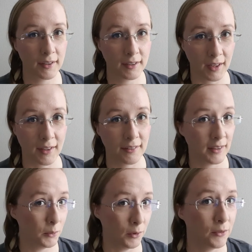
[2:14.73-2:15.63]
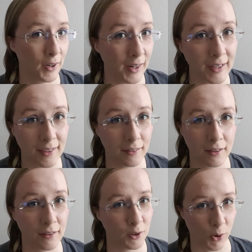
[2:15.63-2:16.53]
Yes, it was very
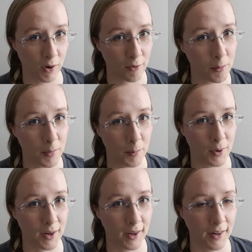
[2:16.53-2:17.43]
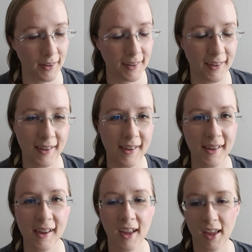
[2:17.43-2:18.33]
easy, so I remembered it.
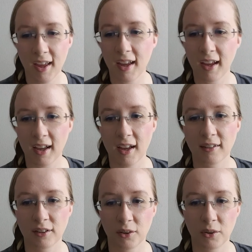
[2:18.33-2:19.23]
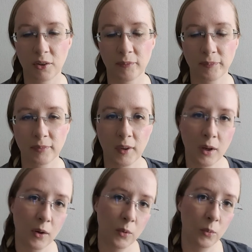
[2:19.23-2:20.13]
So
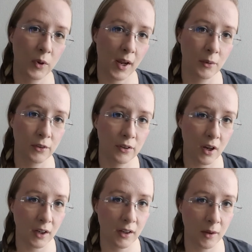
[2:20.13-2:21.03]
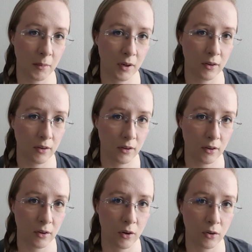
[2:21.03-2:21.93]
when I was talking to them and
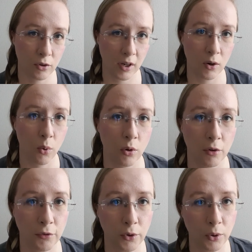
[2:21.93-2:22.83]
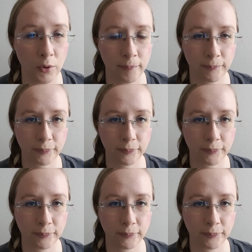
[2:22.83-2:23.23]
trying to order food,